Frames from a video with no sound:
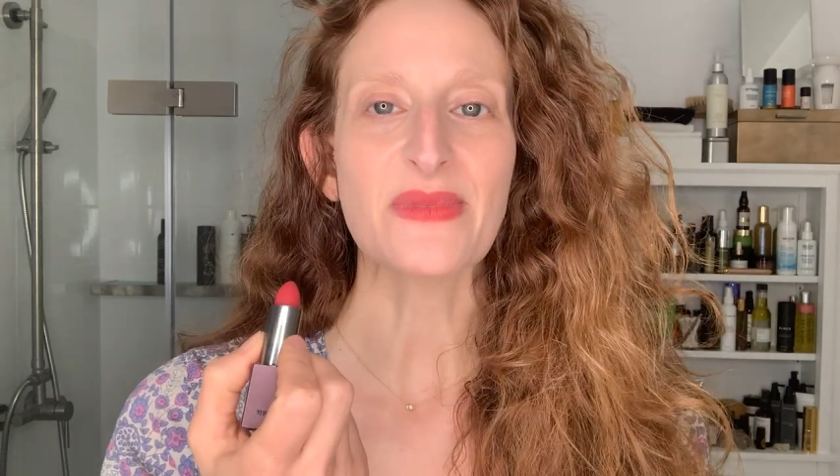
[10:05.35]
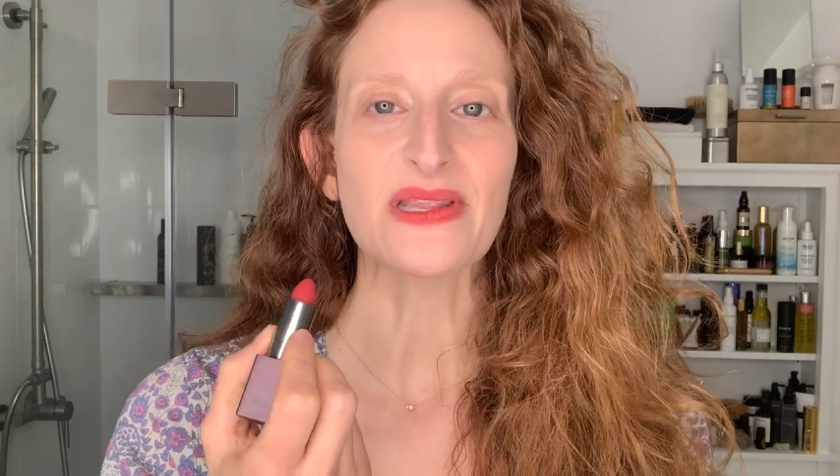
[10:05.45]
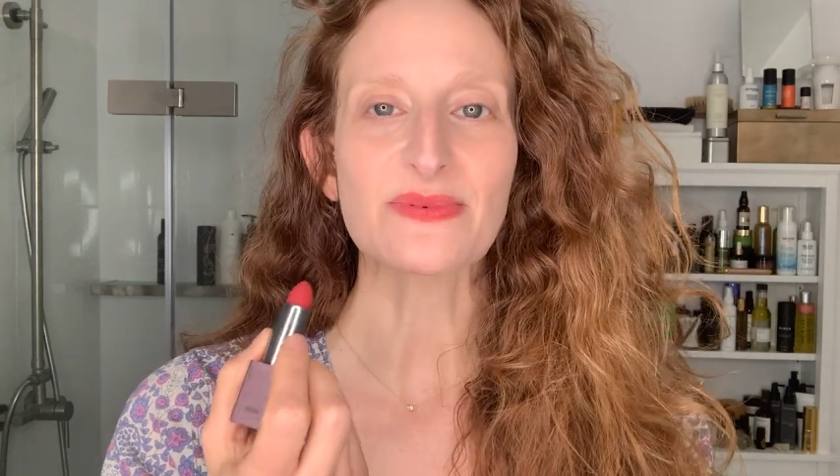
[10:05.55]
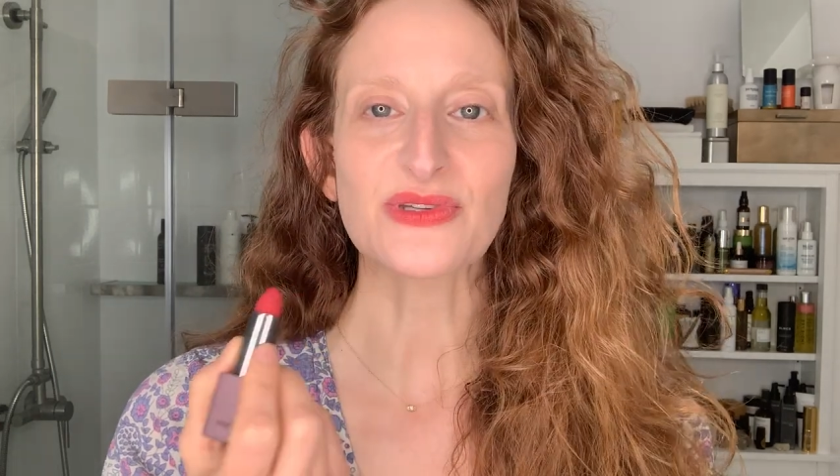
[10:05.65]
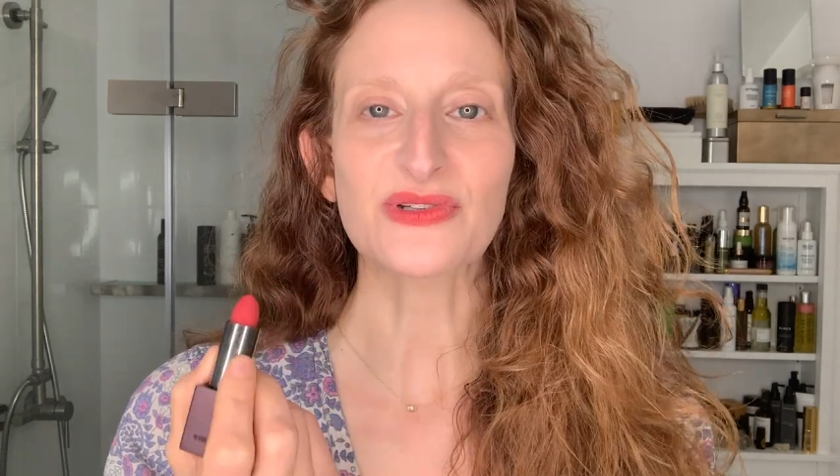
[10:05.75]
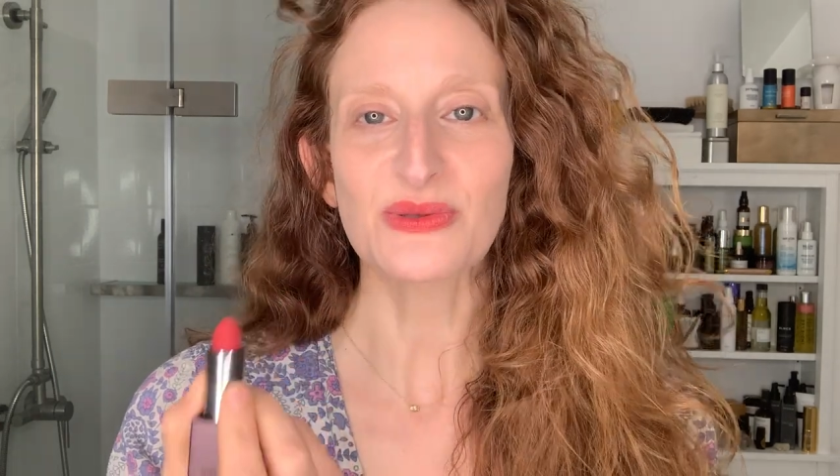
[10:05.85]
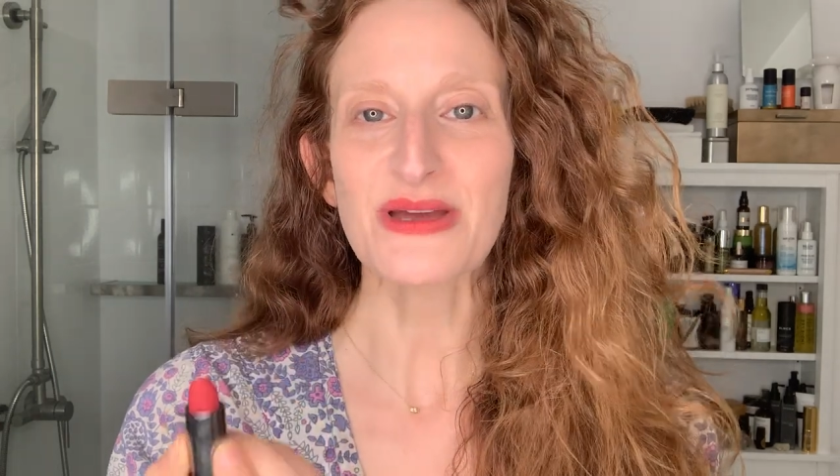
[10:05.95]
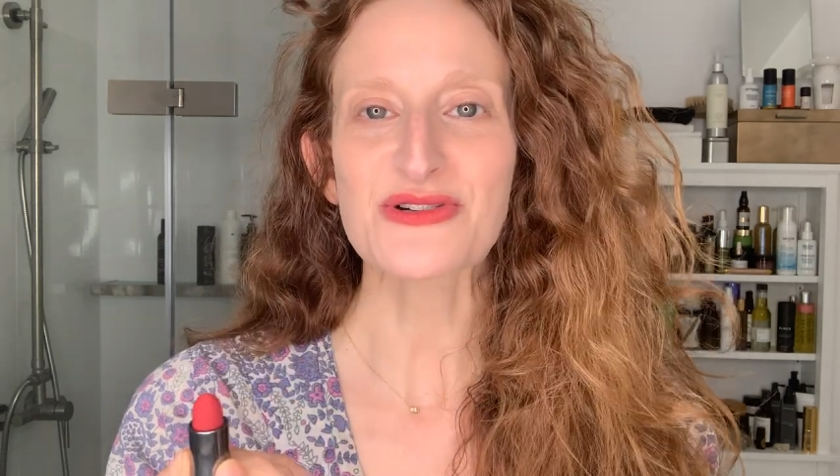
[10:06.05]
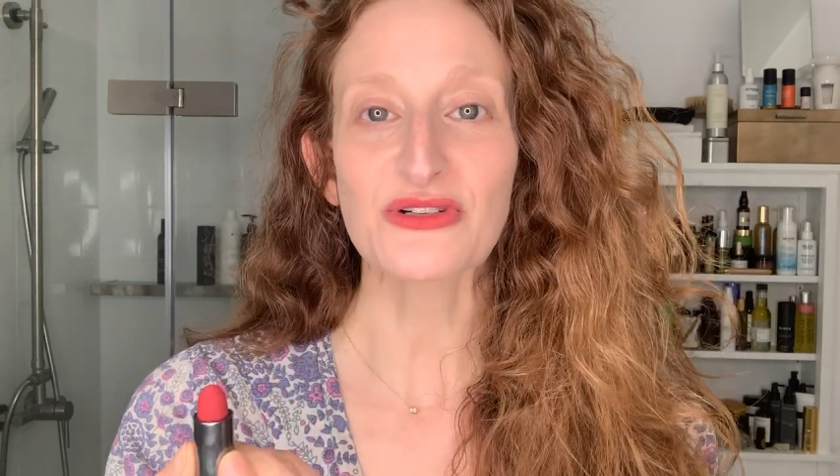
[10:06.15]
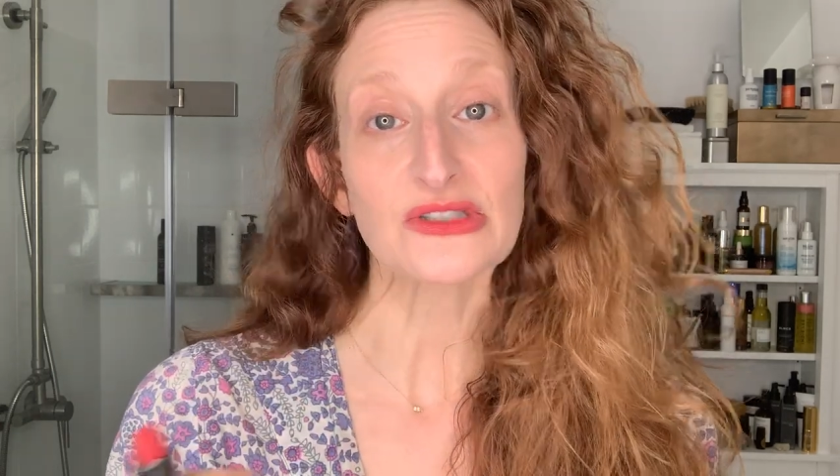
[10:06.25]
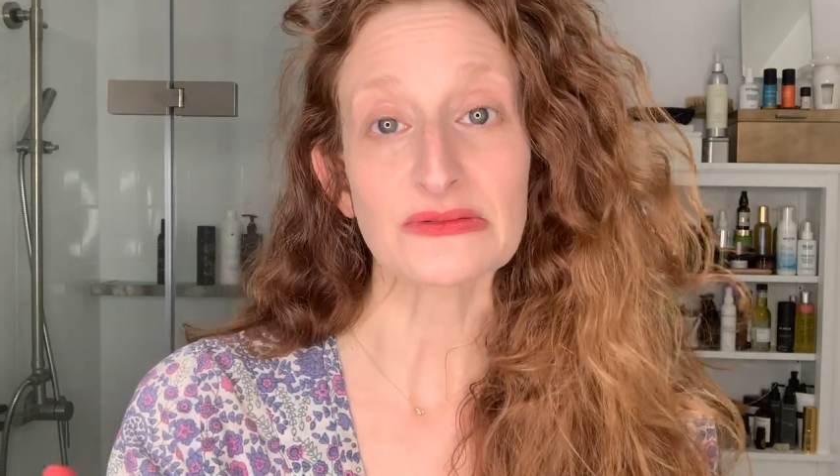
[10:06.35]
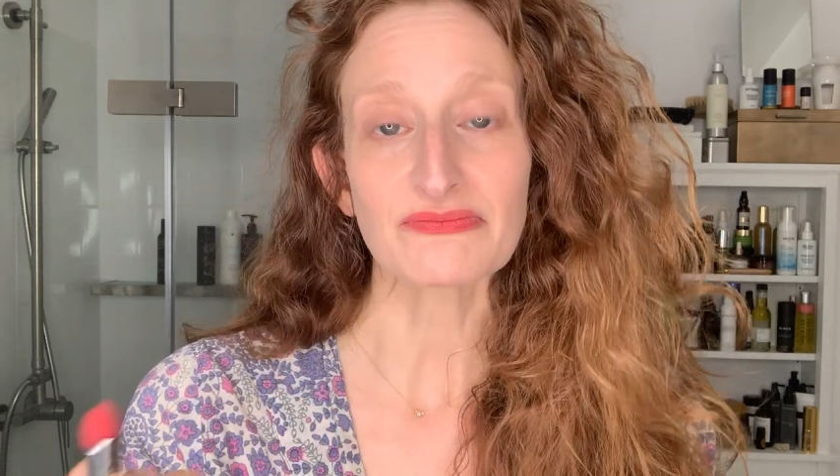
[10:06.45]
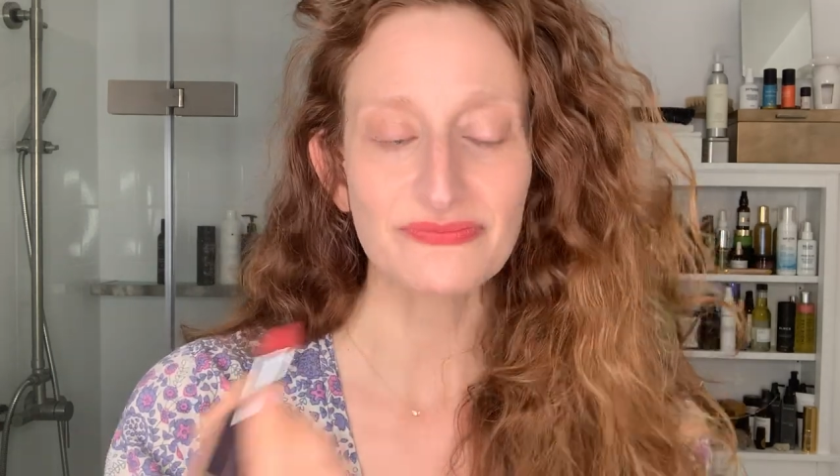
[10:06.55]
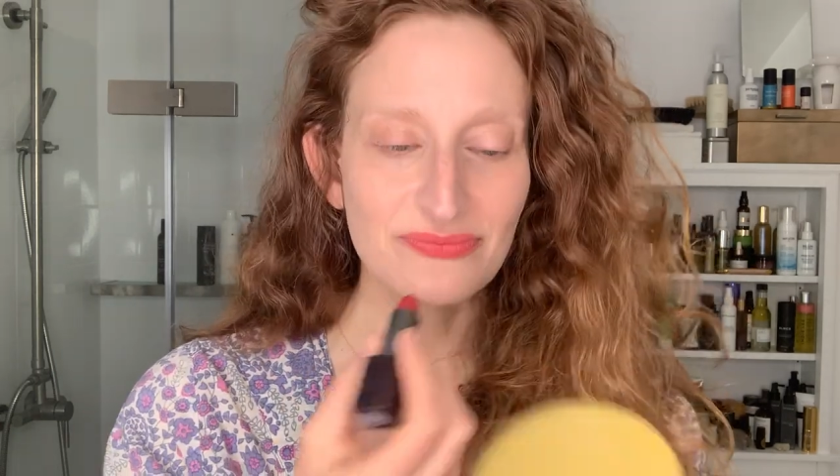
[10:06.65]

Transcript: my lips look symmetrical.